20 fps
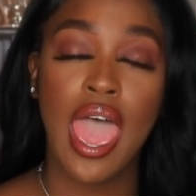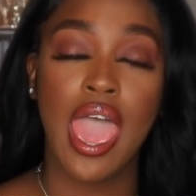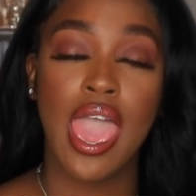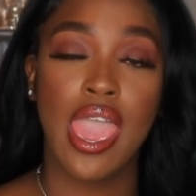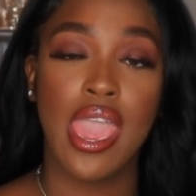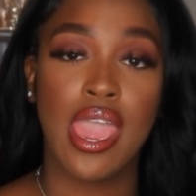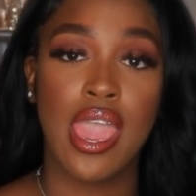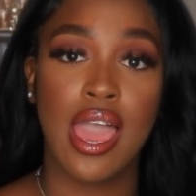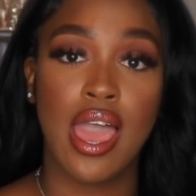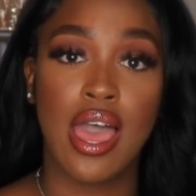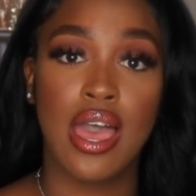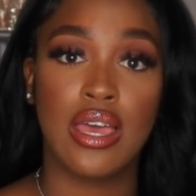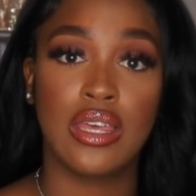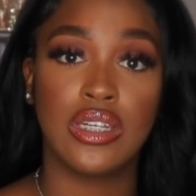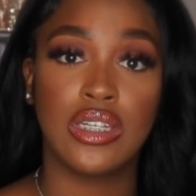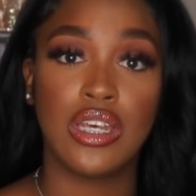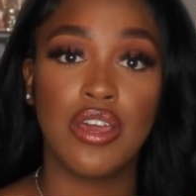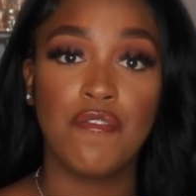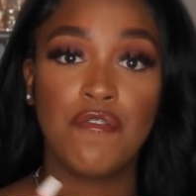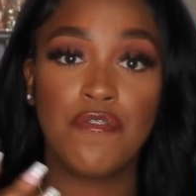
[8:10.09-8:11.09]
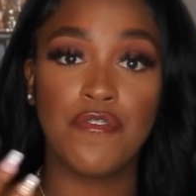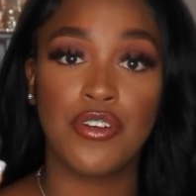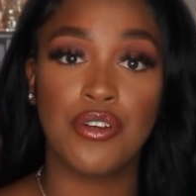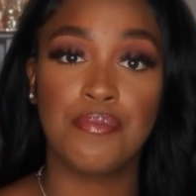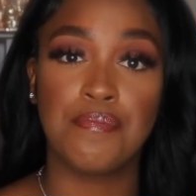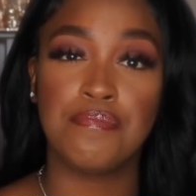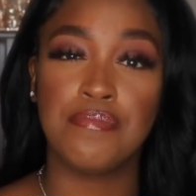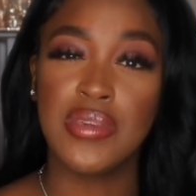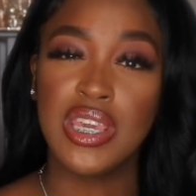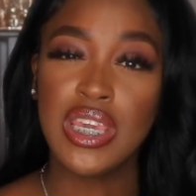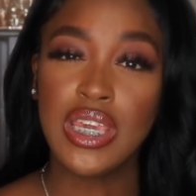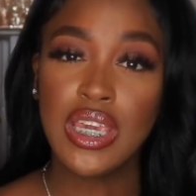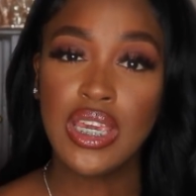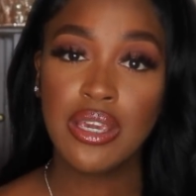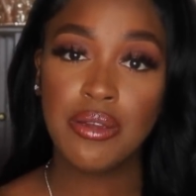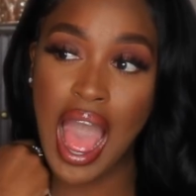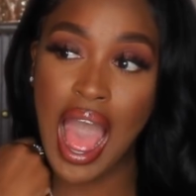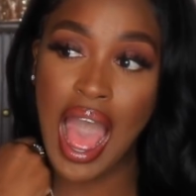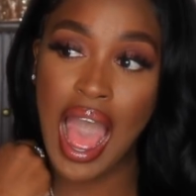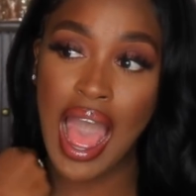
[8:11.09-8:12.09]
and for me,
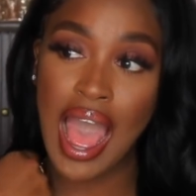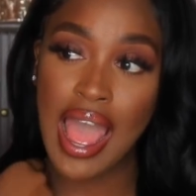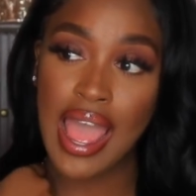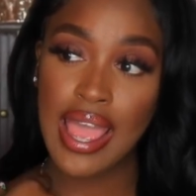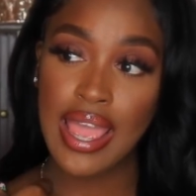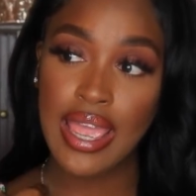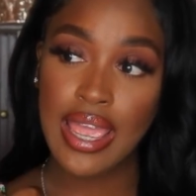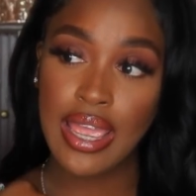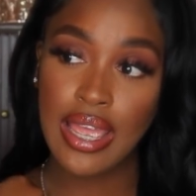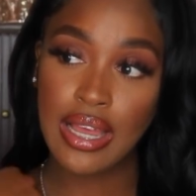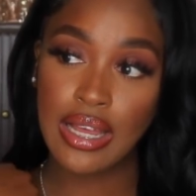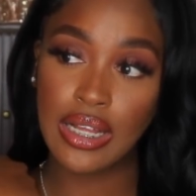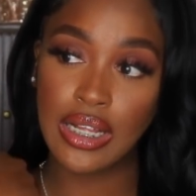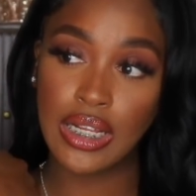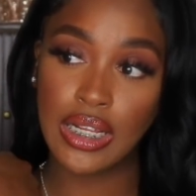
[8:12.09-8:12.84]
I